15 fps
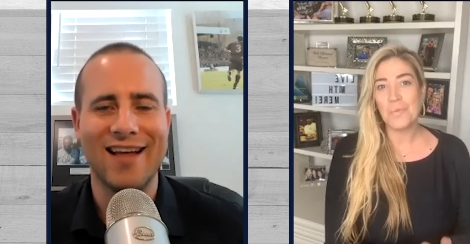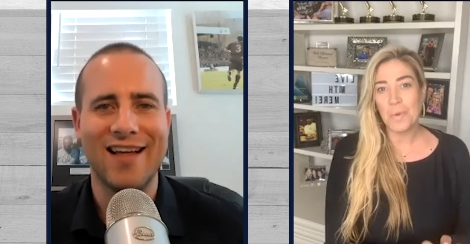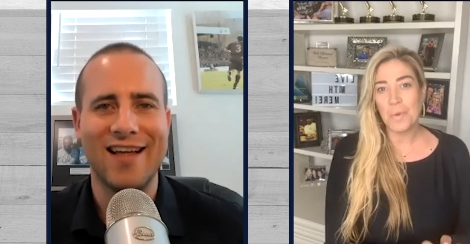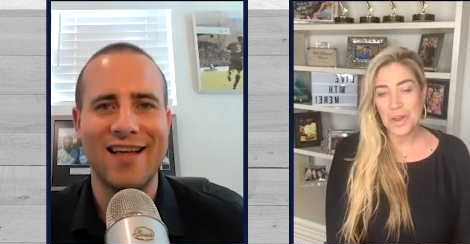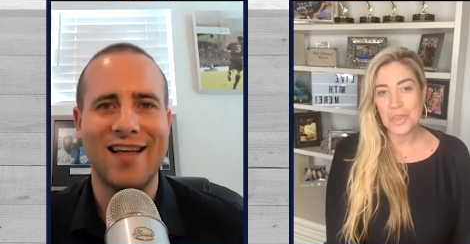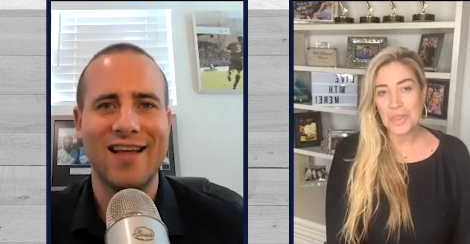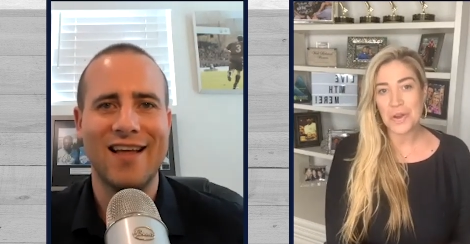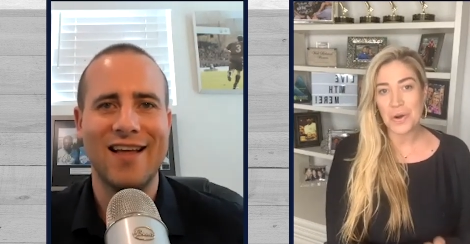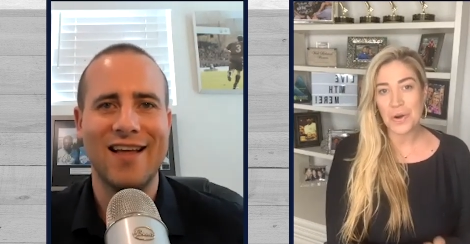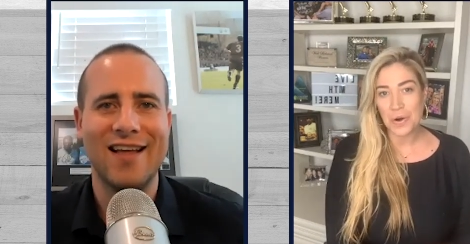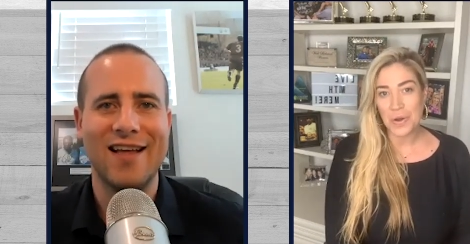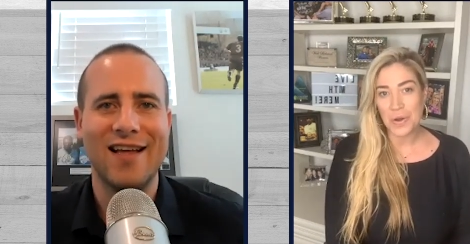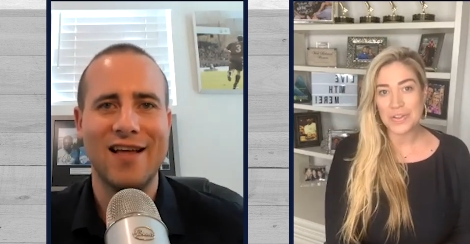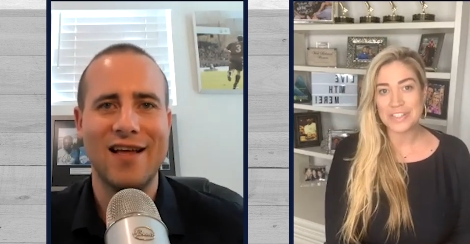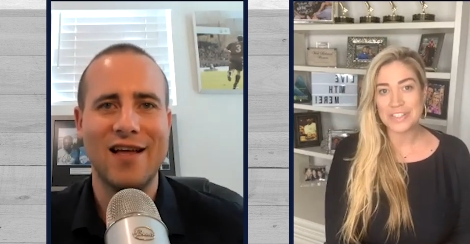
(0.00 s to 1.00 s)
Speaker 1: And one of the
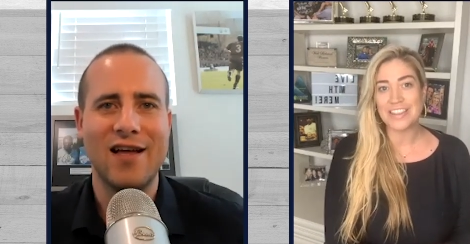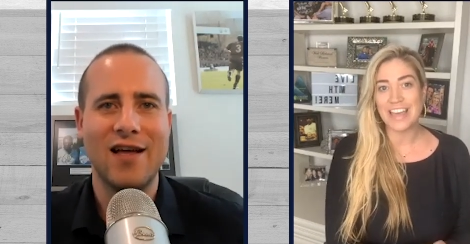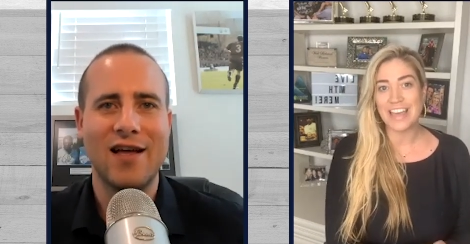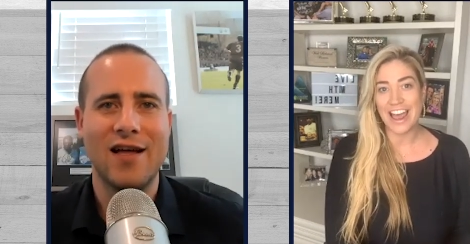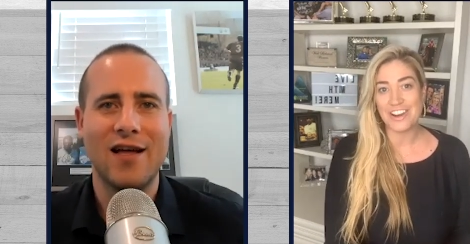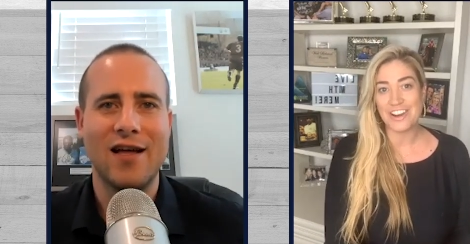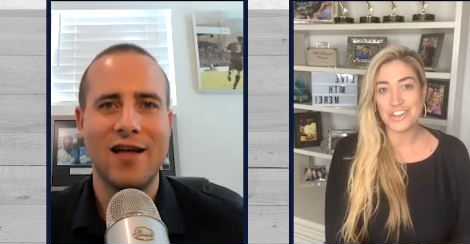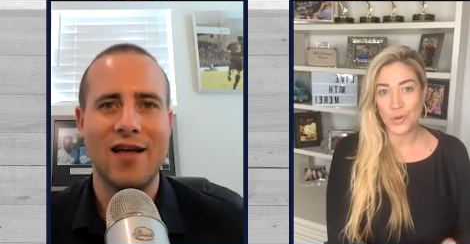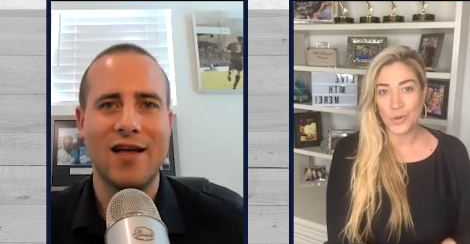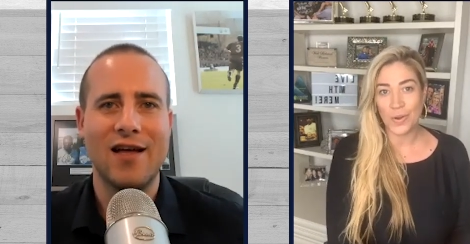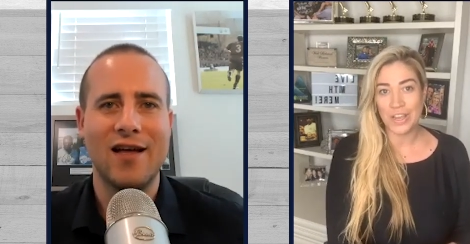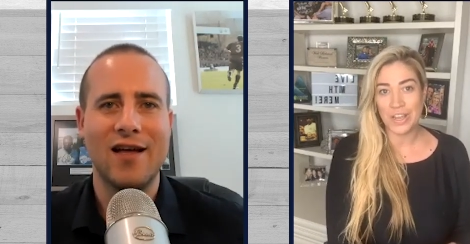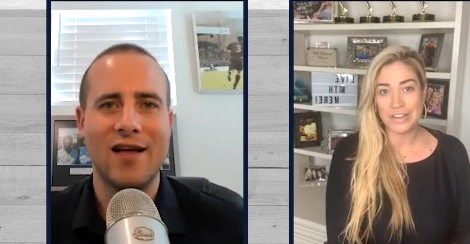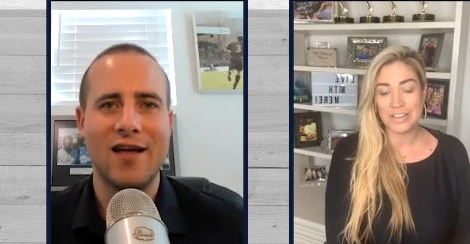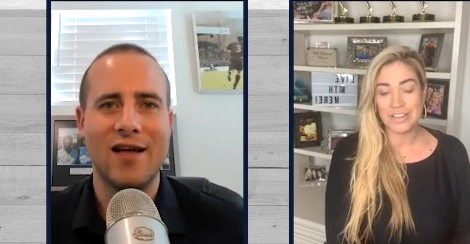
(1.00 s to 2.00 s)
girls that
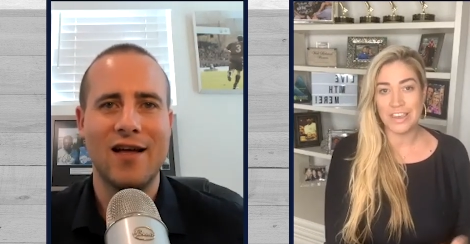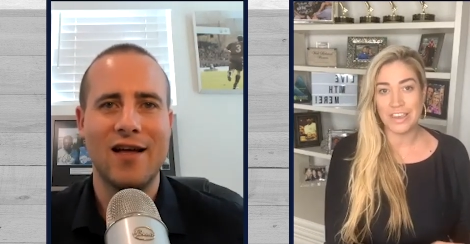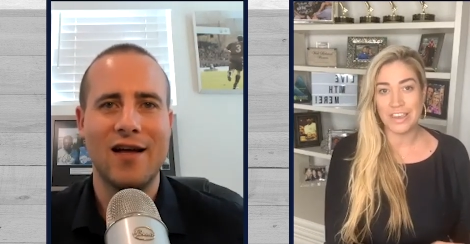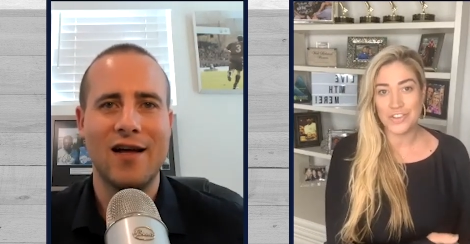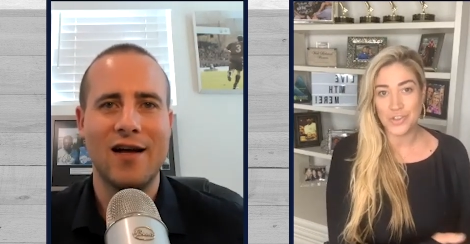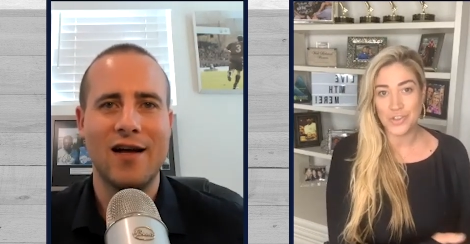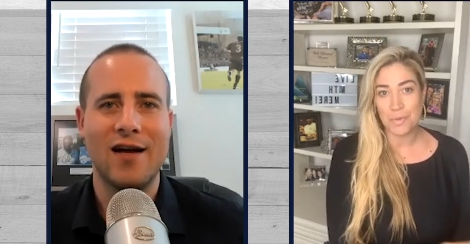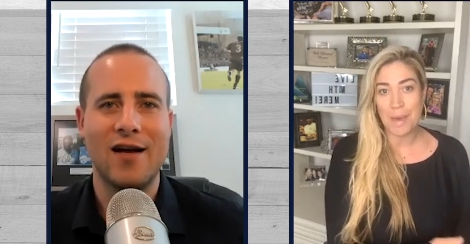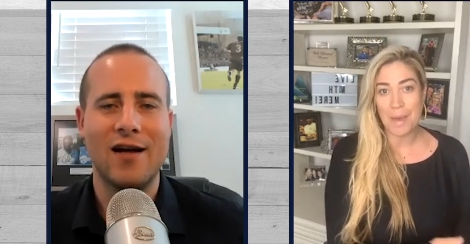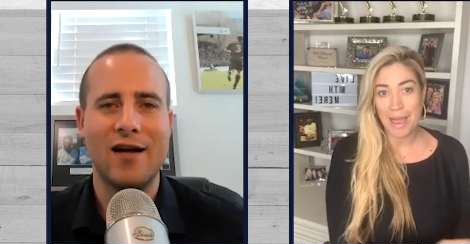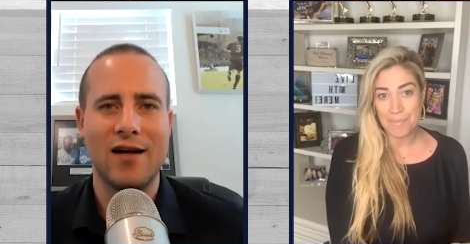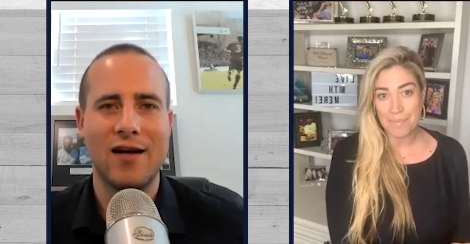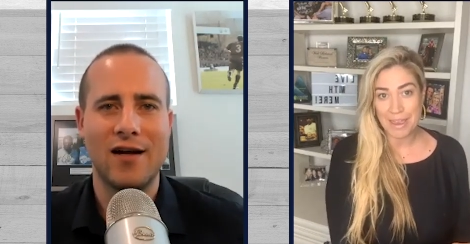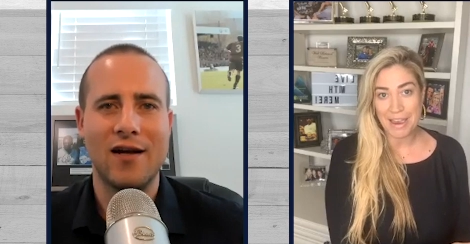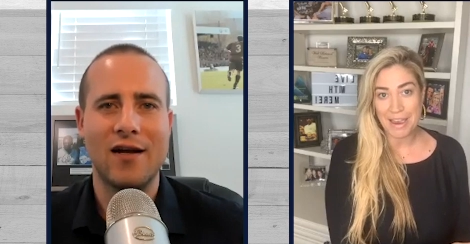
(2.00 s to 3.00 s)
joined the Zoom
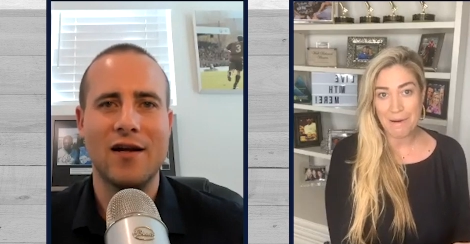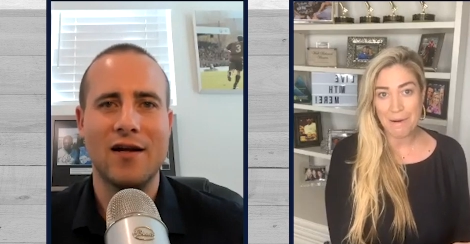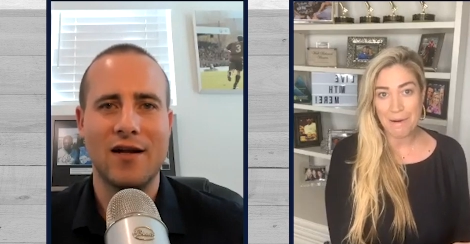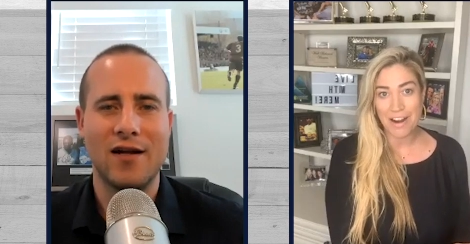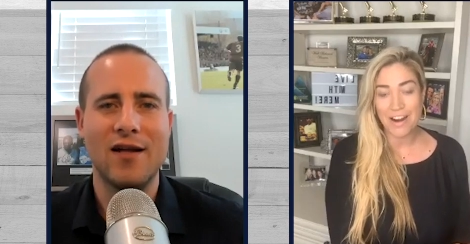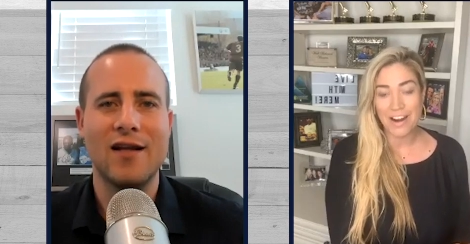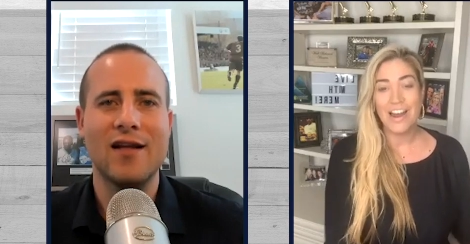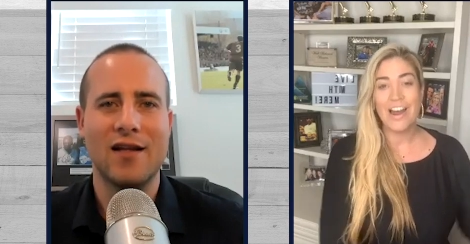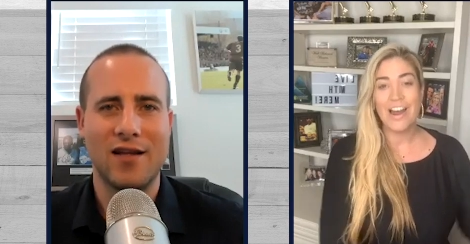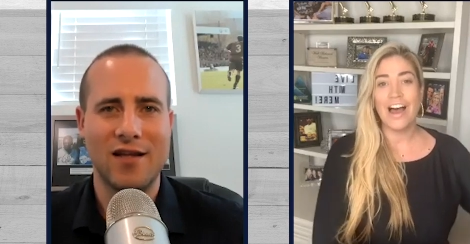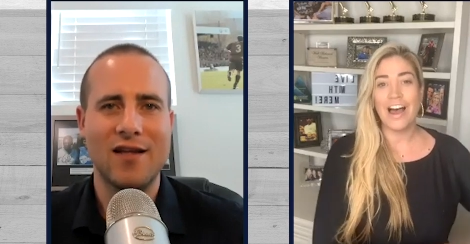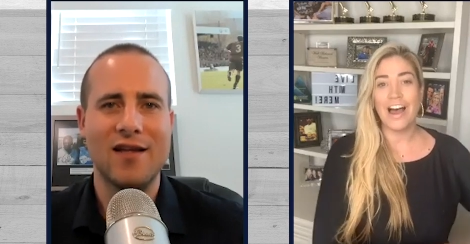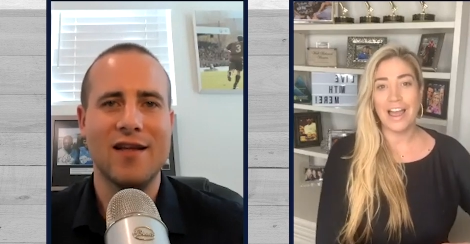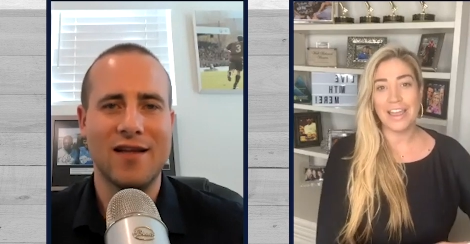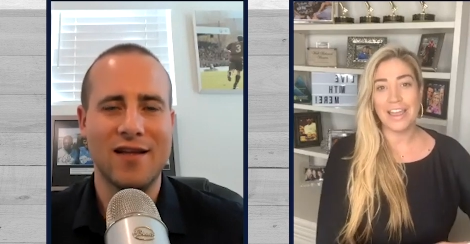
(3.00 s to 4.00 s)
happy hour
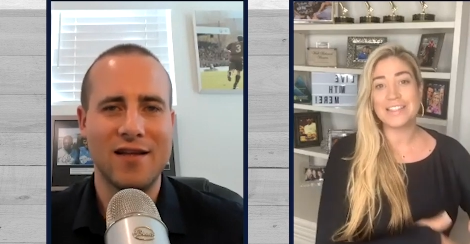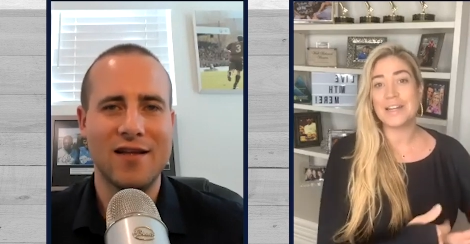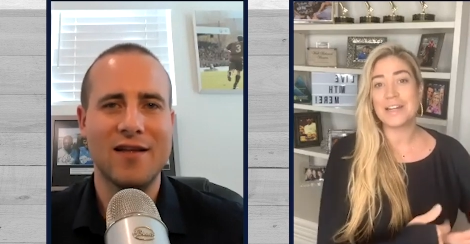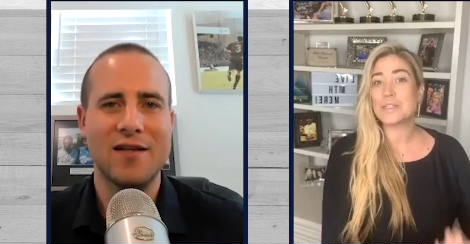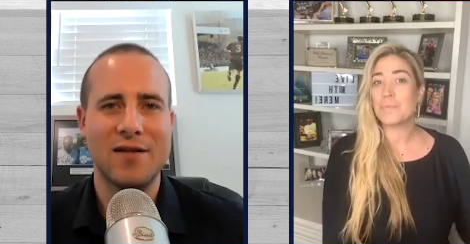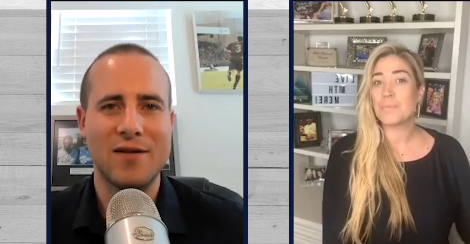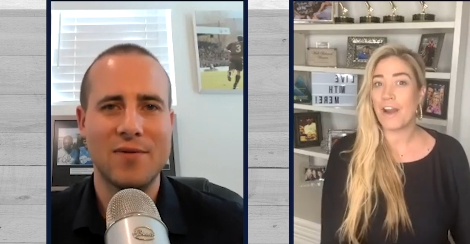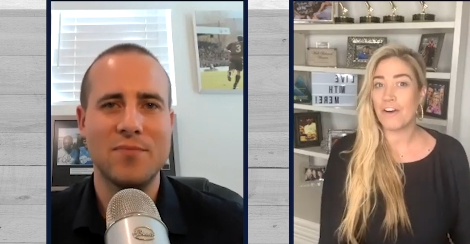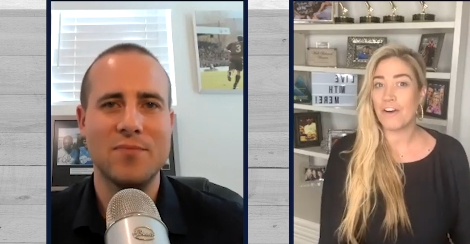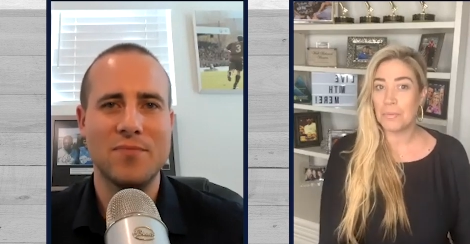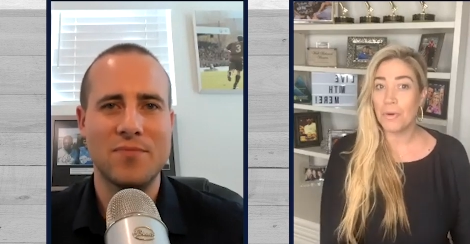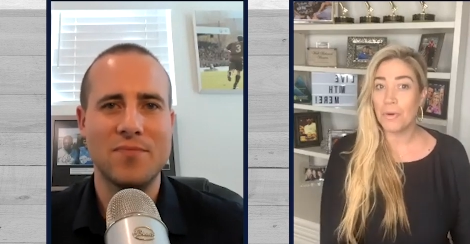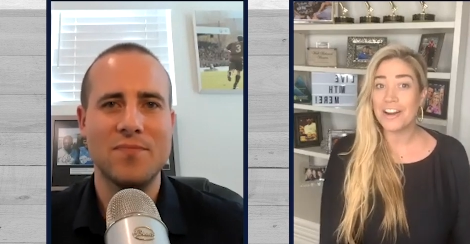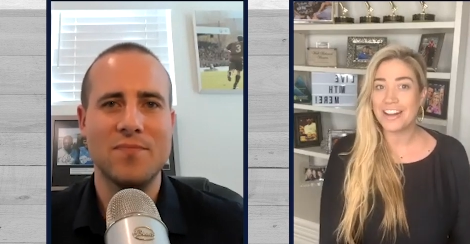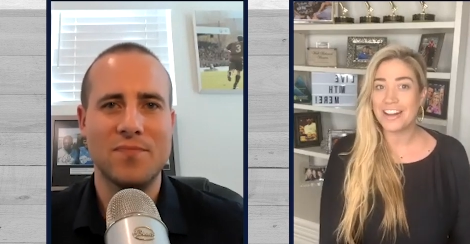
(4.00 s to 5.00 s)
uh, is an aspiring
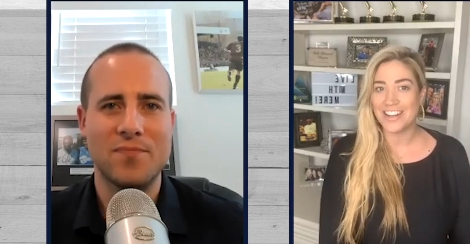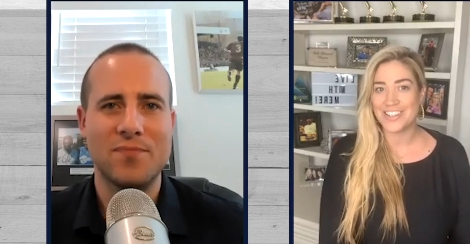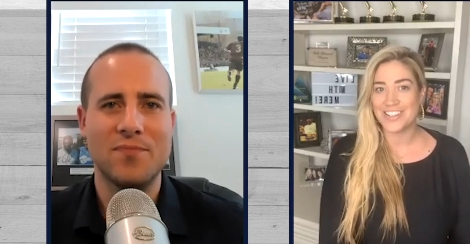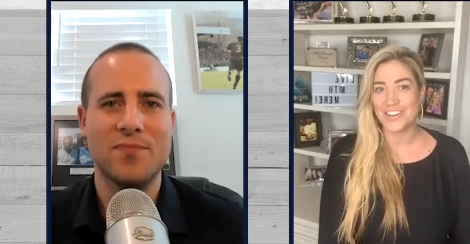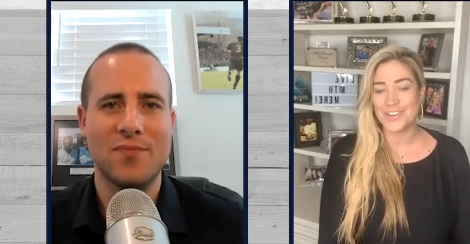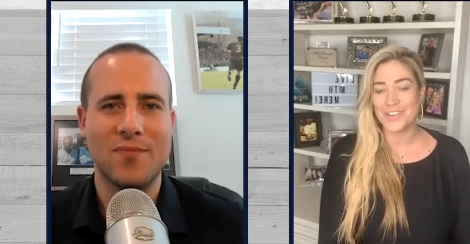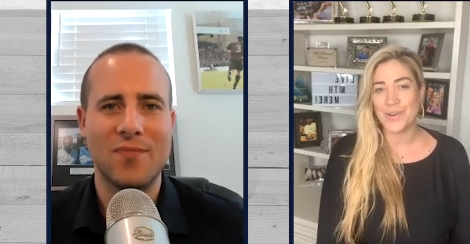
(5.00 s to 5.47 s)
broadcaster.